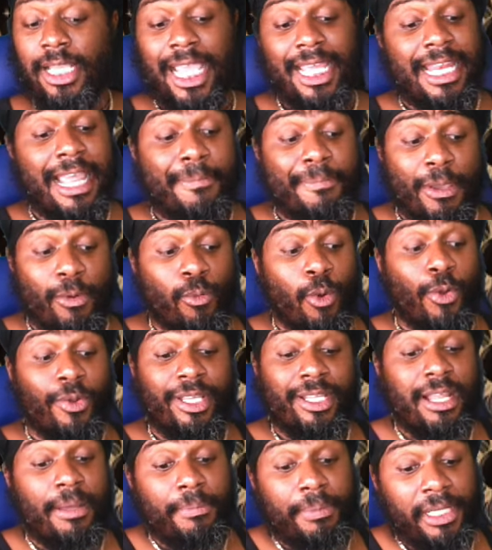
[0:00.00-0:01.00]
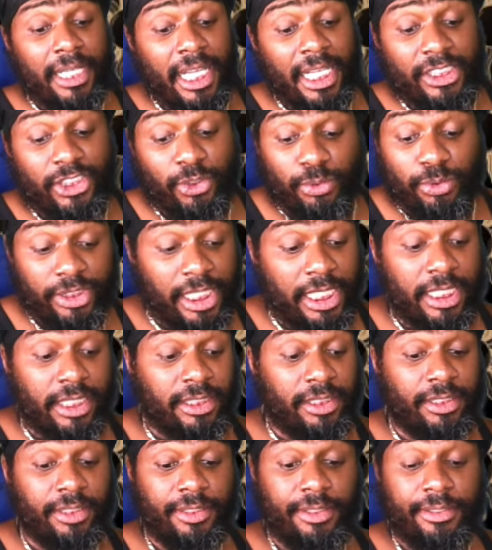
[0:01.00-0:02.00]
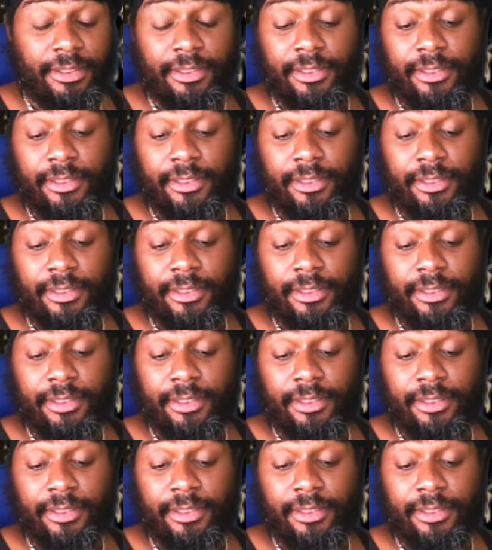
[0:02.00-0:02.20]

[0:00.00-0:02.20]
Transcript: and they've been working up against you since.